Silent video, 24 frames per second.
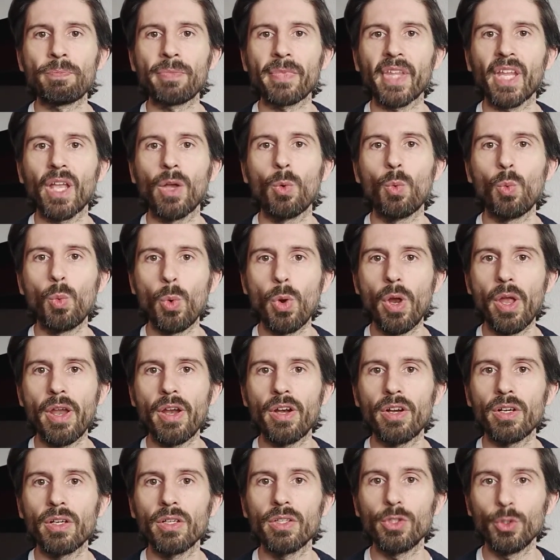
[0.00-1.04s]

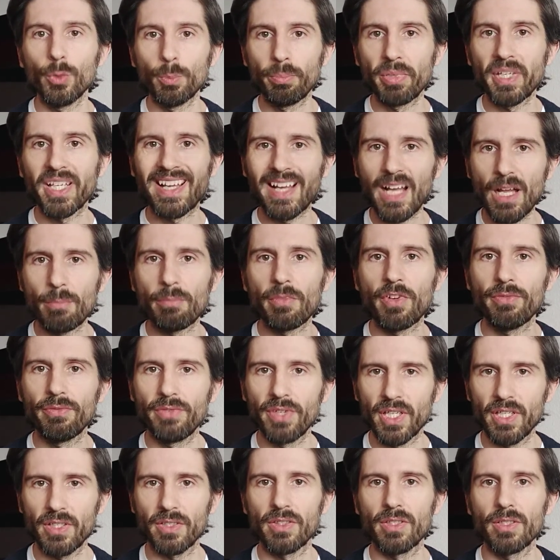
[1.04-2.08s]
where you become a
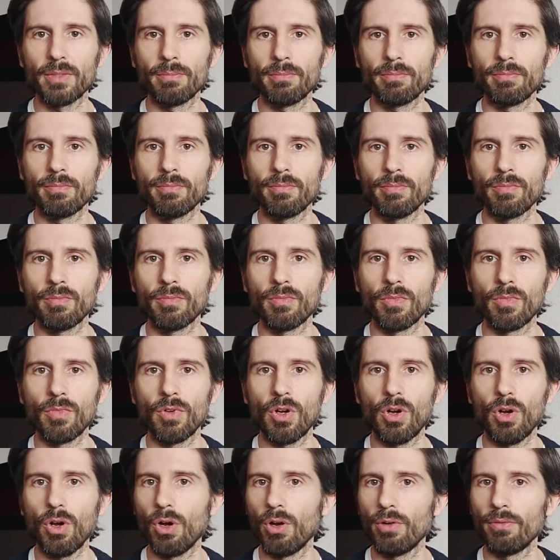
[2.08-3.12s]
victim
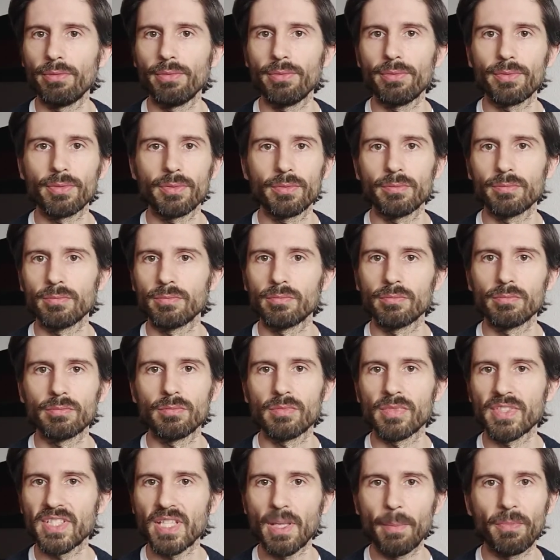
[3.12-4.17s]
of
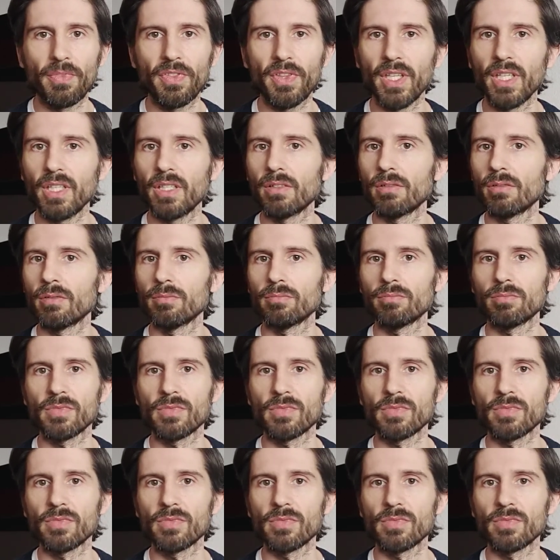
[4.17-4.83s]
something,